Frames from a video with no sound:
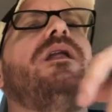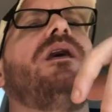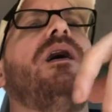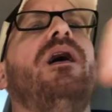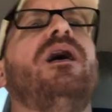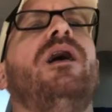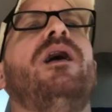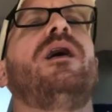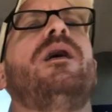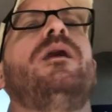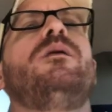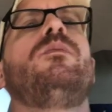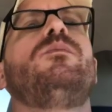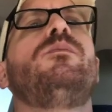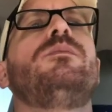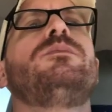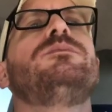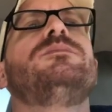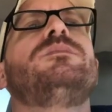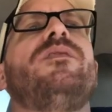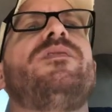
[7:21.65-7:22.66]
and
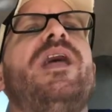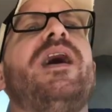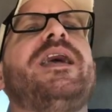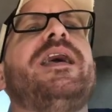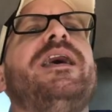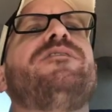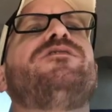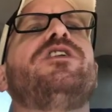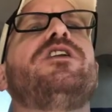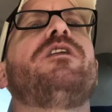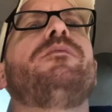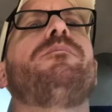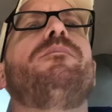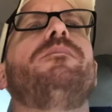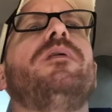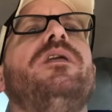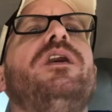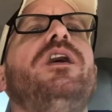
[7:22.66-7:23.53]
that gives it